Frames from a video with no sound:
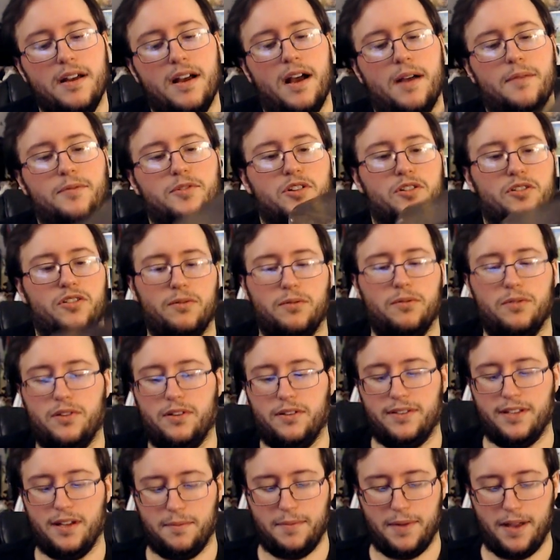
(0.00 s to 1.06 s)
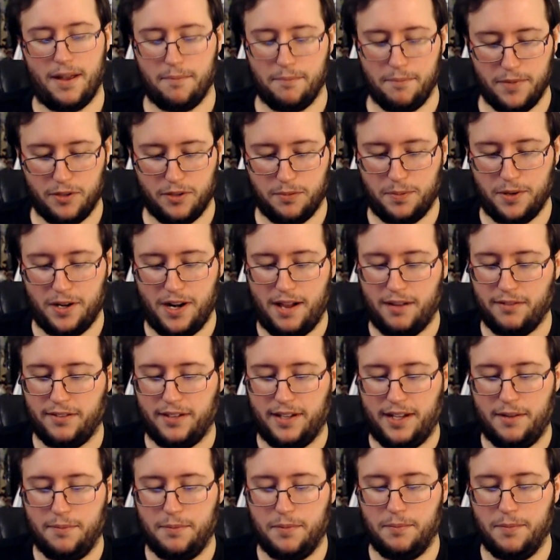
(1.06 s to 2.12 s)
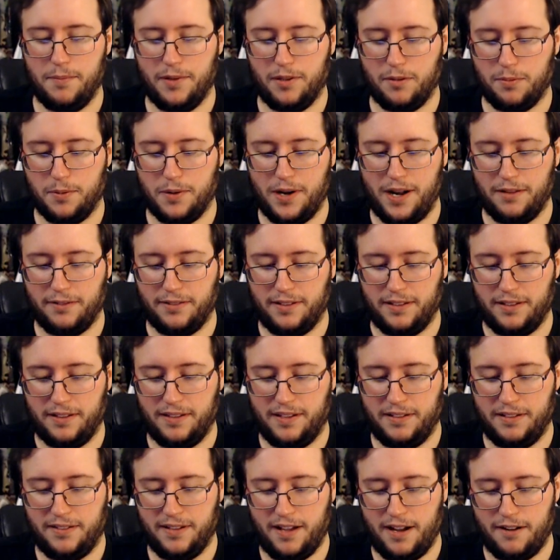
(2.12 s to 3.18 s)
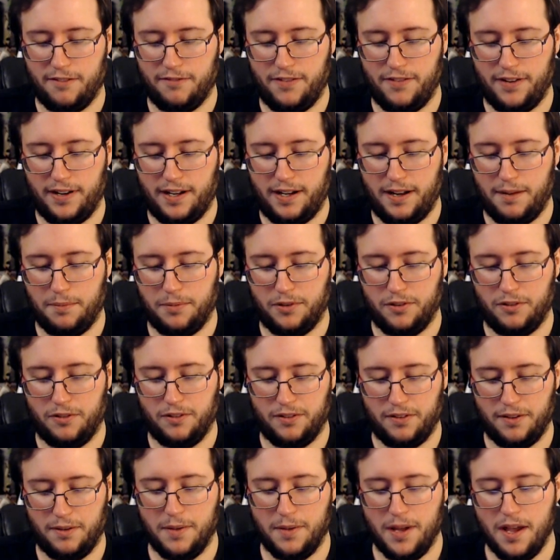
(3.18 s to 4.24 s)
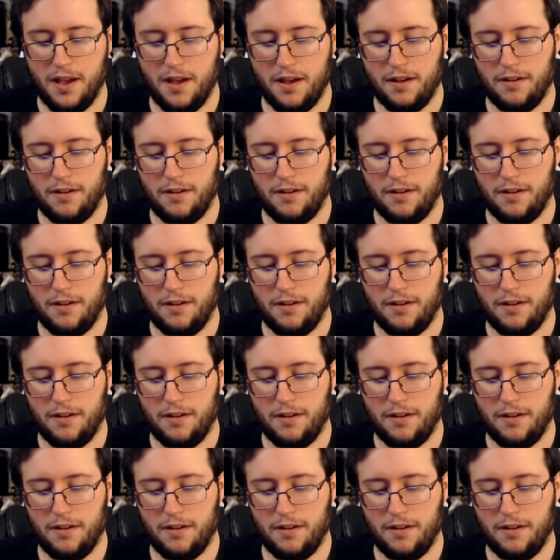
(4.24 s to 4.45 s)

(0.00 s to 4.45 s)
I'm sure someone's gonna tell me I'm mispronouncing. It. I've been mispronouncing it the entire fucking episode or something.